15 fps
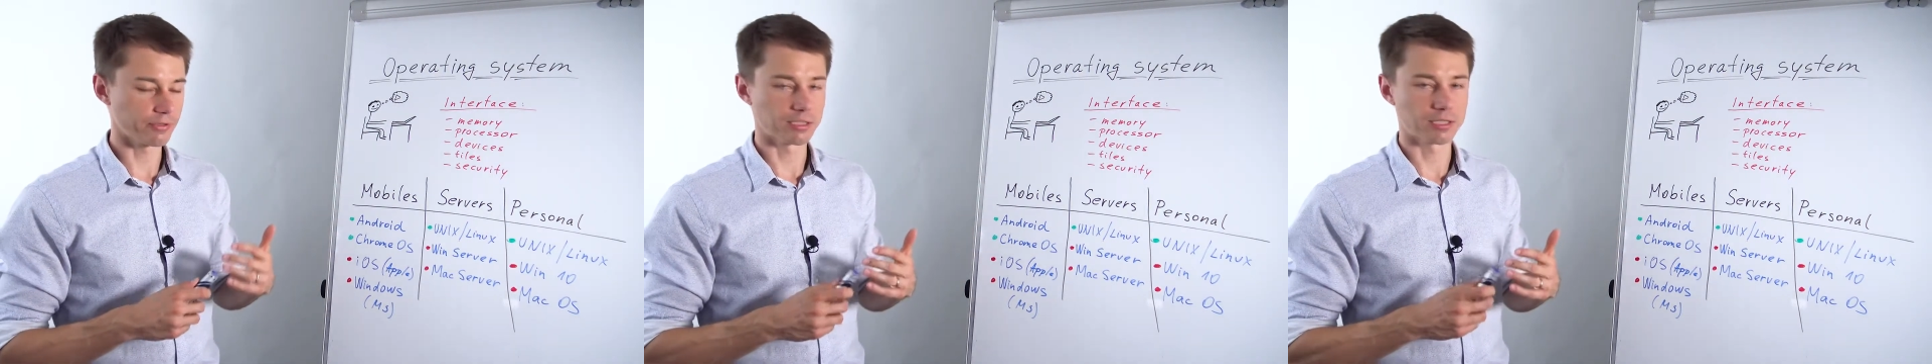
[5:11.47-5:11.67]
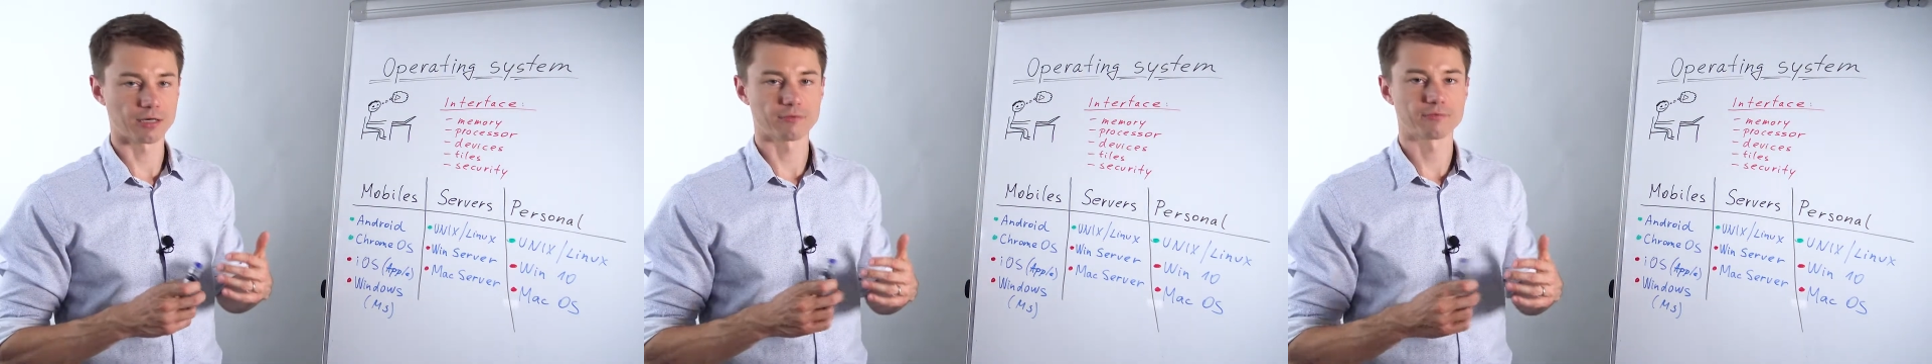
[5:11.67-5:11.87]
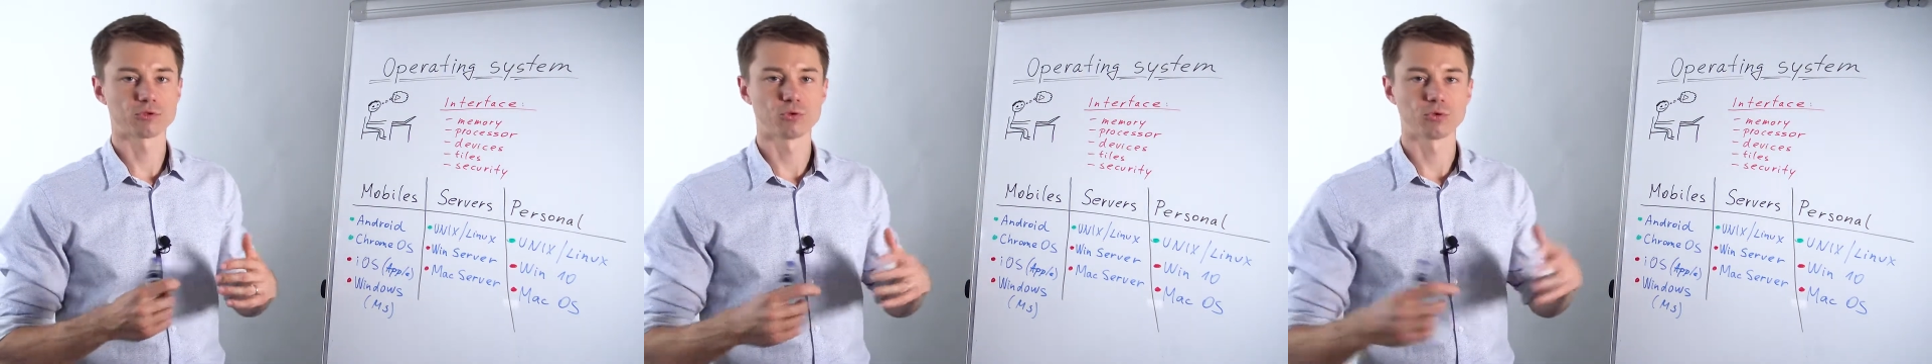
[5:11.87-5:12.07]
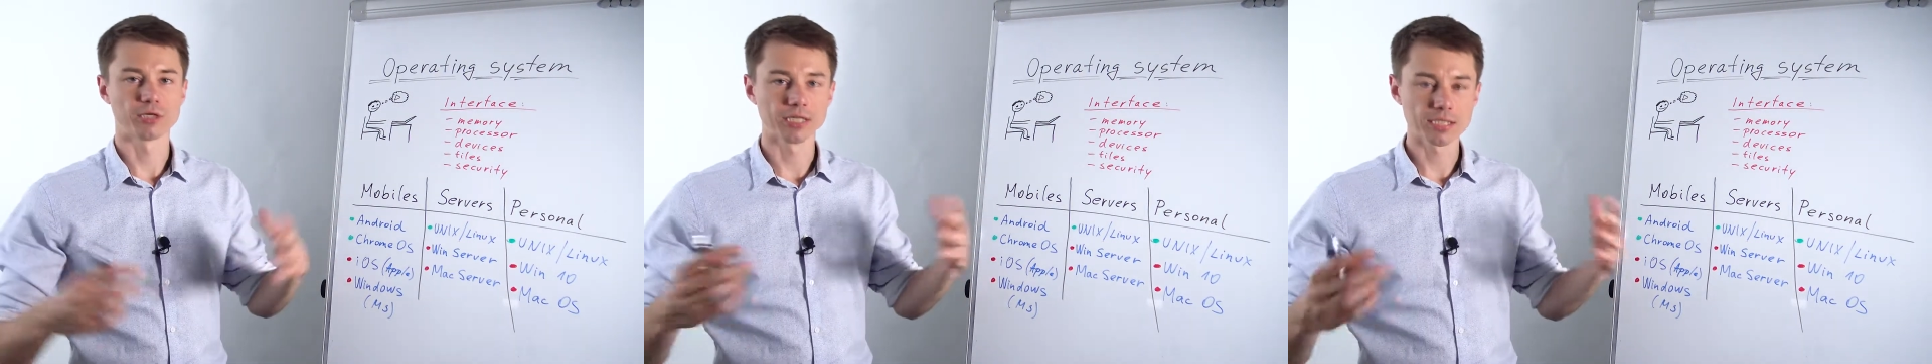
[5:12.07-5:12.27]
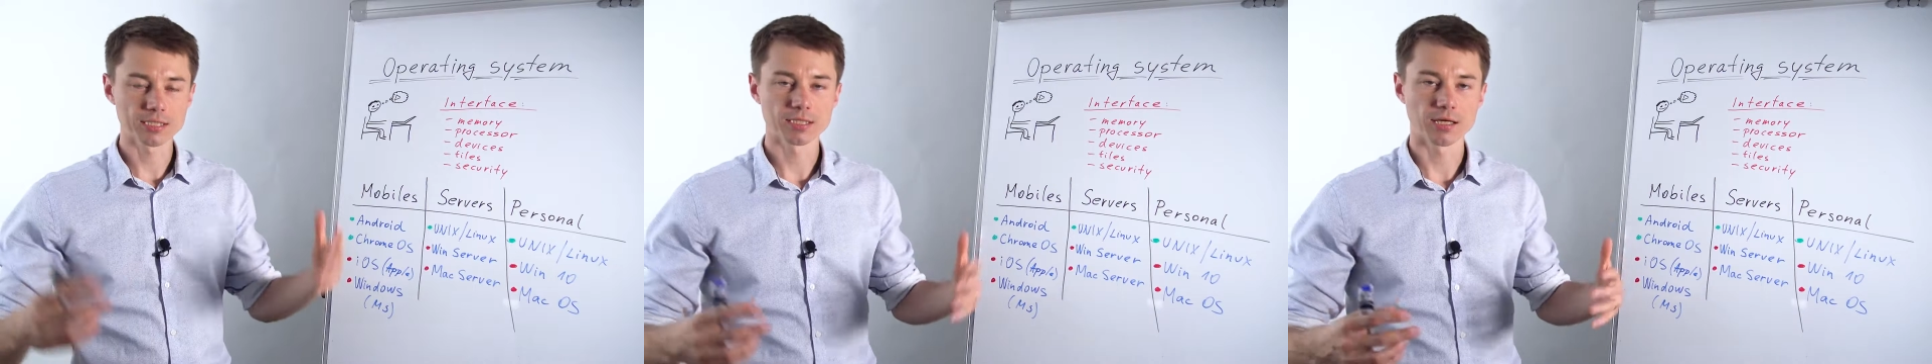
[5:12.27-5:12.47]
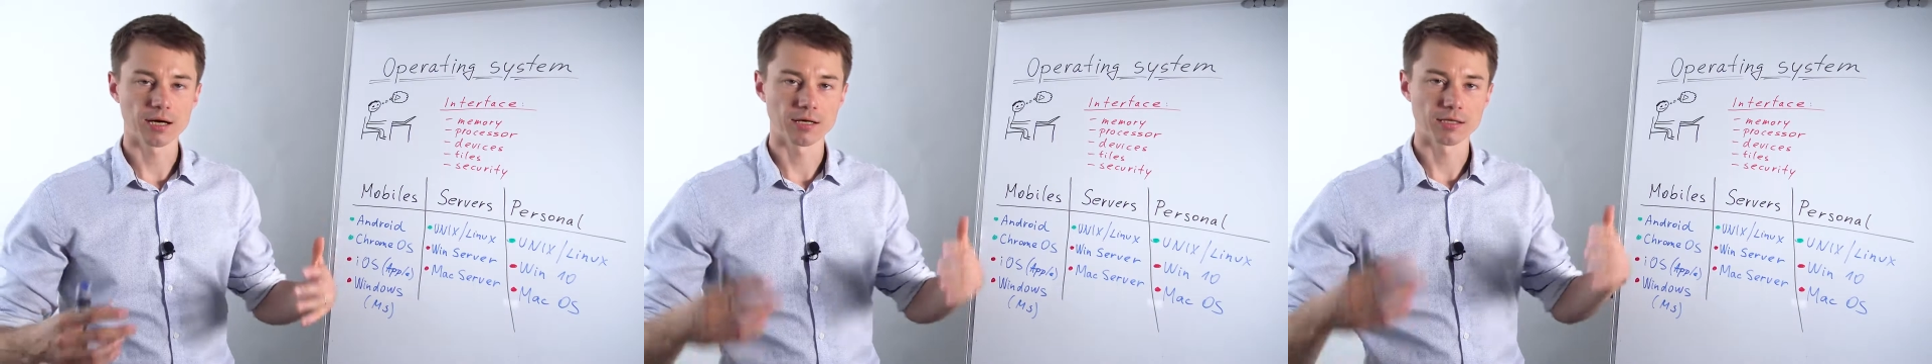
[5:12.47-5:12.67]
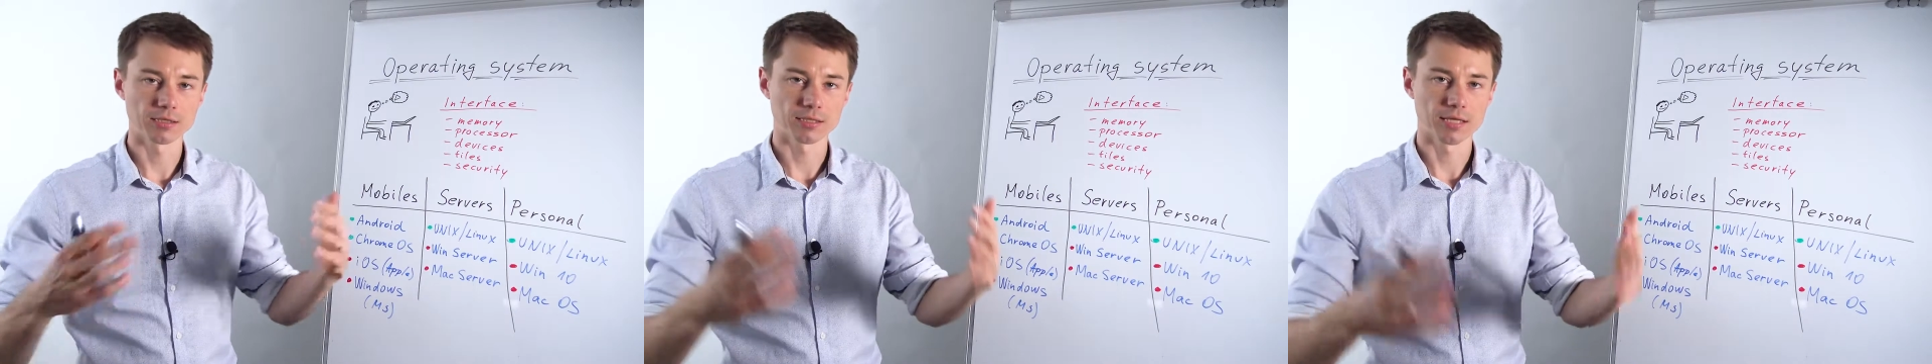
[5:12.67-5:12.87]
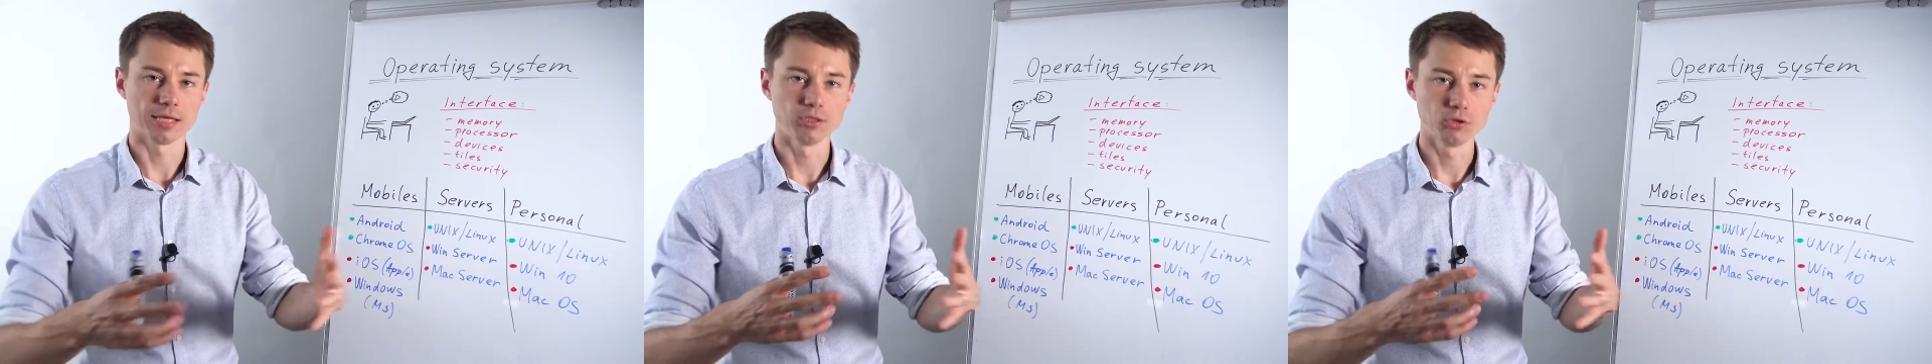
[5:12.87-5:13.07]
enough to
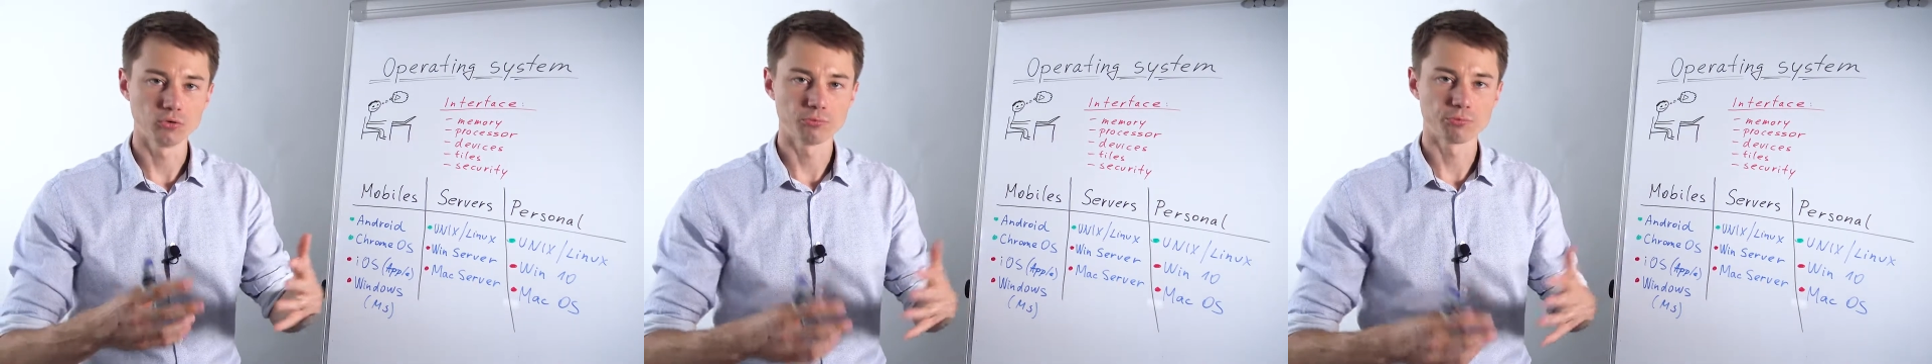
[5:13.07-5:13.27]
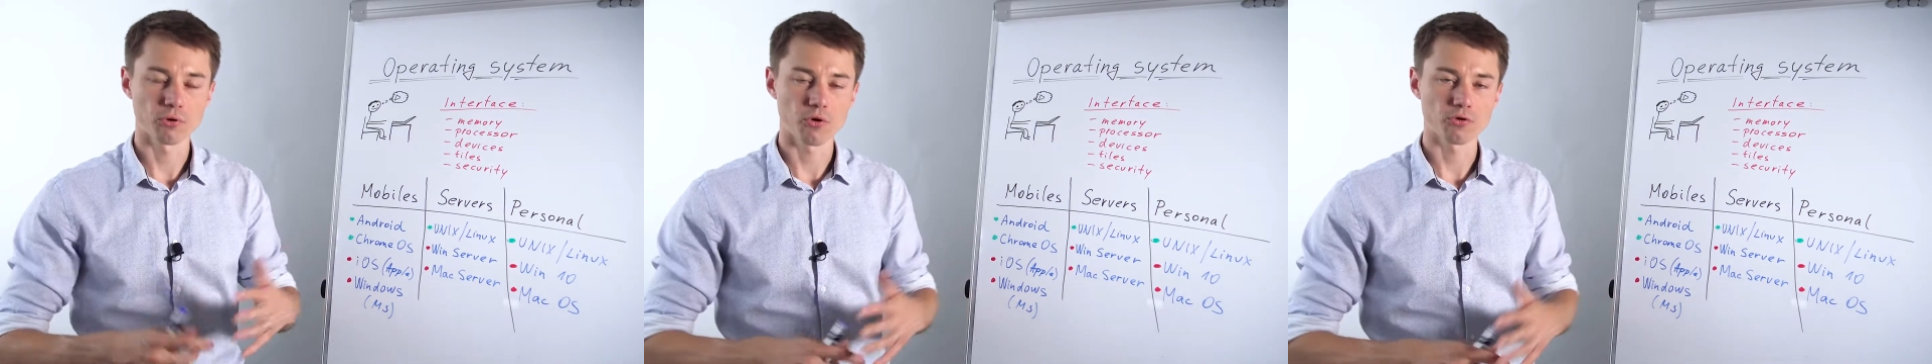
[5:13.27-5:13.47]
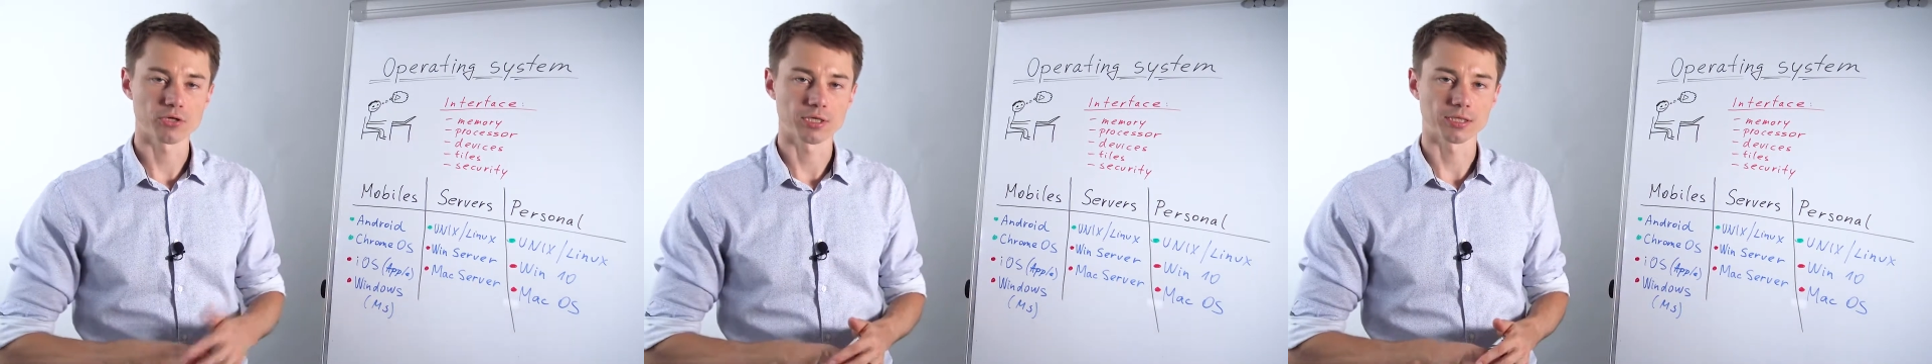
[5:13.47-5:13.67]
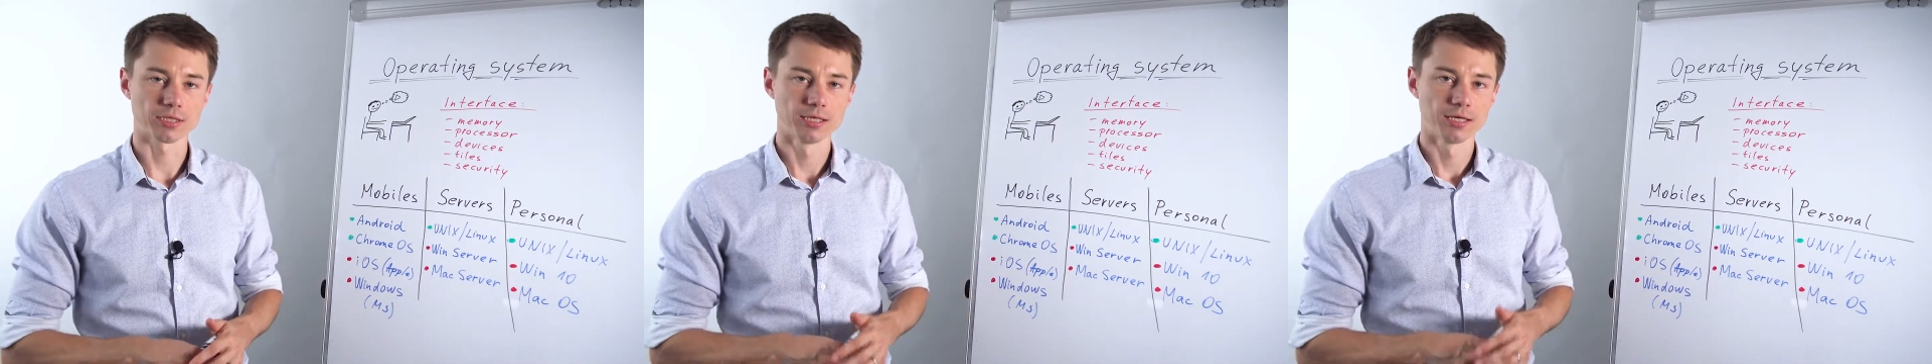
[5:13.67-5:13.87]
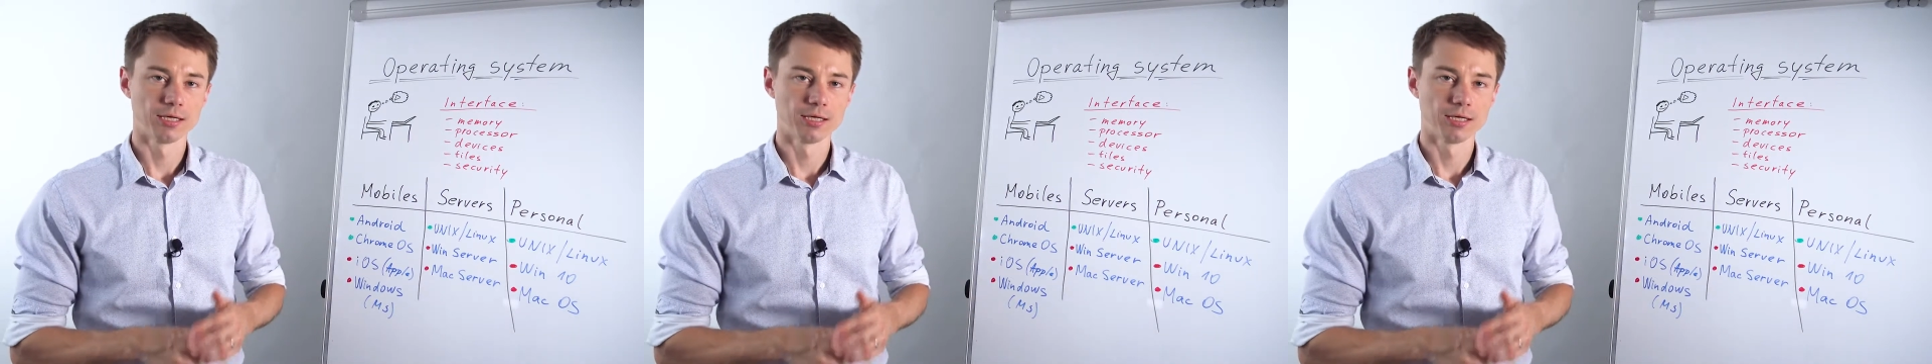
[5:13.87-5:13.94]
kickstart a new project